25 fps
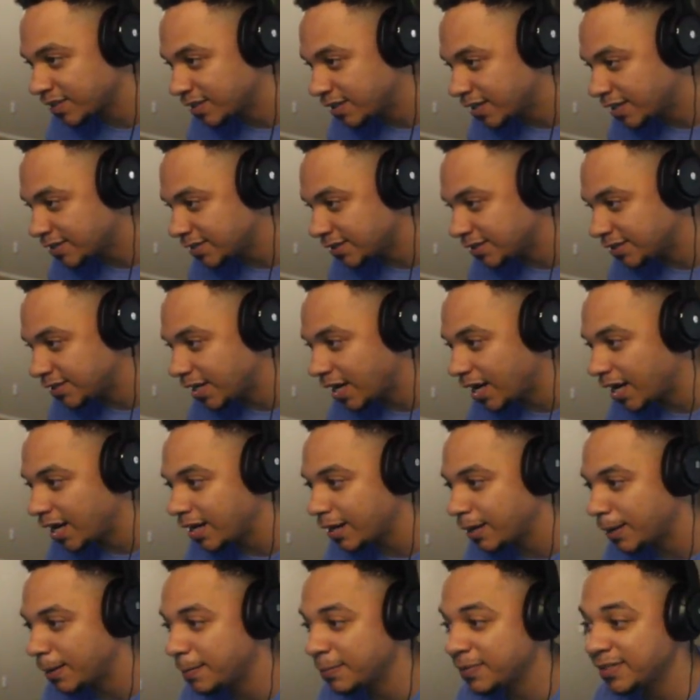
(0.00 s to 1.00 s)
That's a
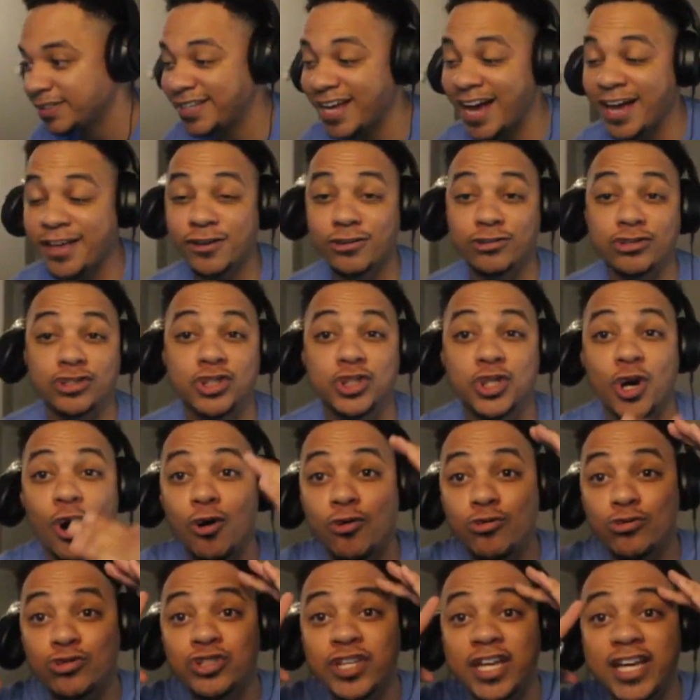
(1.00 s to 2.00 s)
dot. Bro, Daniel
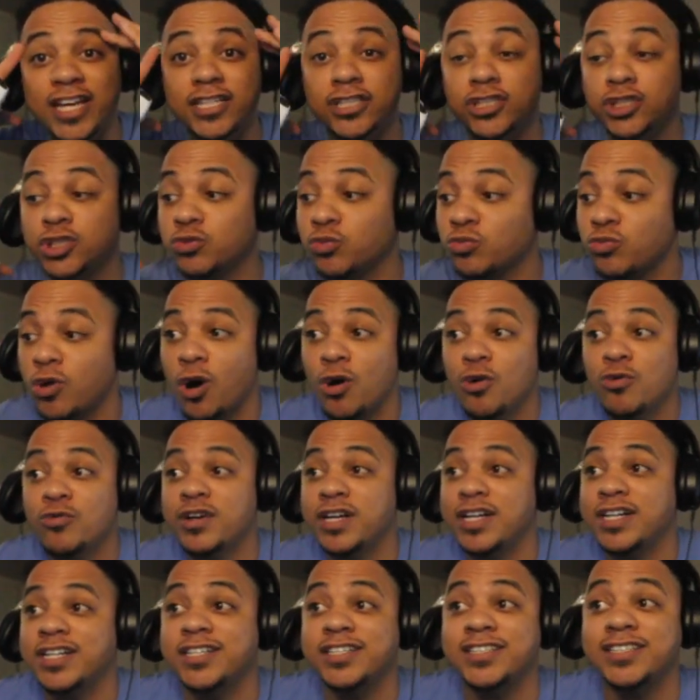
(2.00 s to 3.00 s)
Jones Smith. is
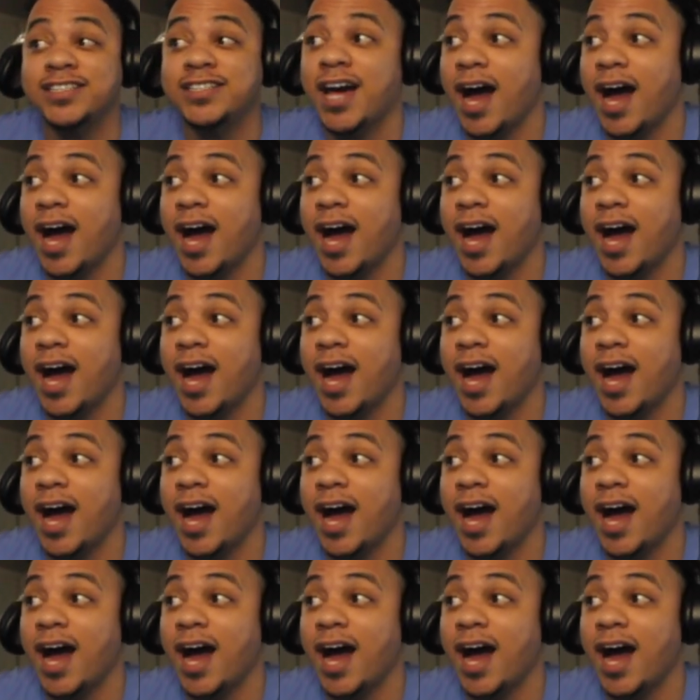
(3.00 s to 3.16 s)
throwing fuck,